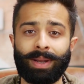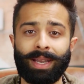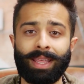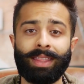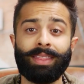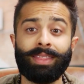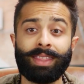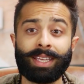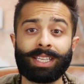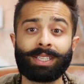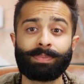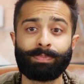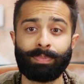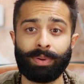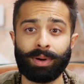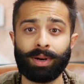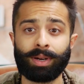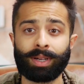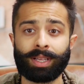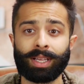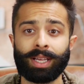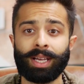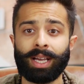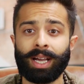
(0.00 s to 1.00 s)
And in this
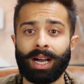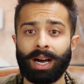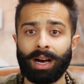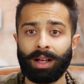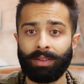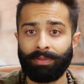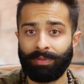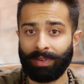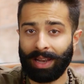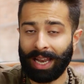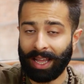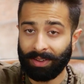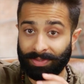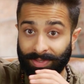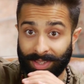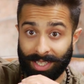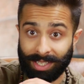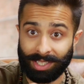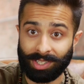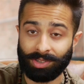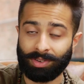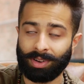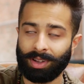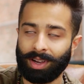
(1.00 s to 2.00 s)
book, I've left
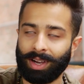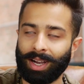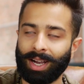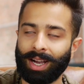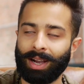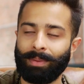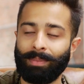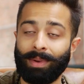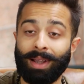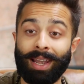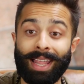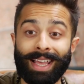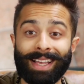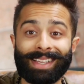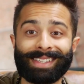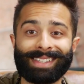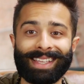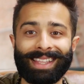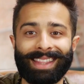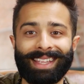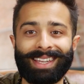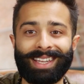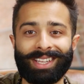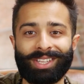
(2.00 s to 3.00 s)
links
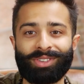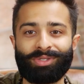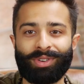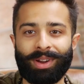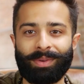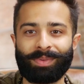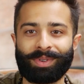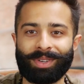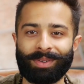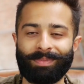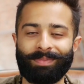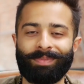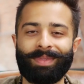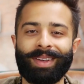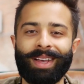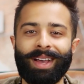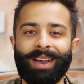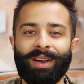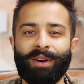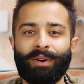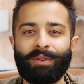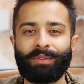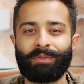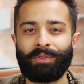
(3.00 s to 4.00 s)
in the
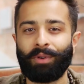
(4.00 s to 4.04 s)
description